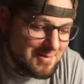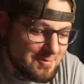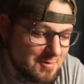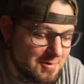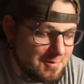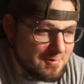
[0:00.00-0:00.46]

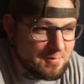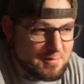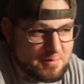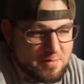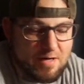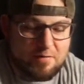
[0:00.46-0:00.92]
We're,
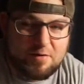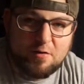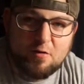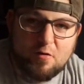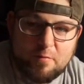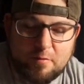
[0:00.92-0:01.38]
we're driving
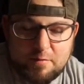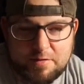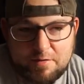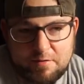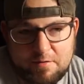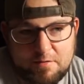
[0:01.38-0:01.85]
home and we
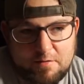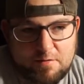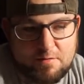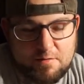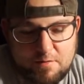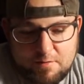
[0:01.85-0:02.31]
turn the,
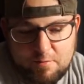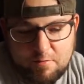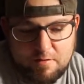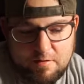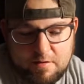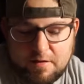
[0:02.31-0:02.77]
the
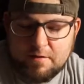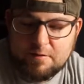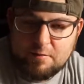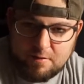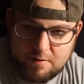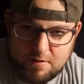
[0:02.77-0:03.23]
corner to head
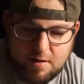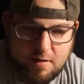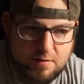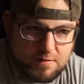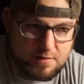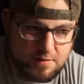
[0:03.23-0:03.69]
towards our
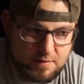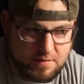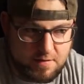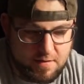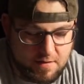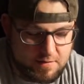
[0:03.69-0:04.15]
house and
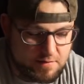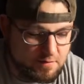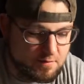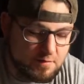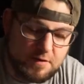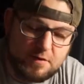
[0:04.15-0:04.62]
there's a
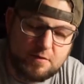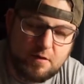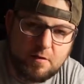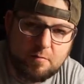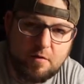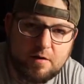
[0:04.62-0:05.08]
National Grid
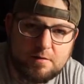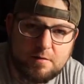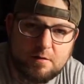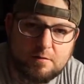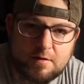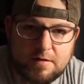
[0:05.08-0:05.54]
truck
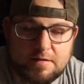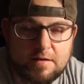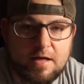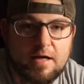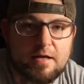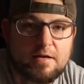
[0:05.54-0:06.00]
parked off to the
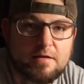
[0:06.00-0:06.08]
side.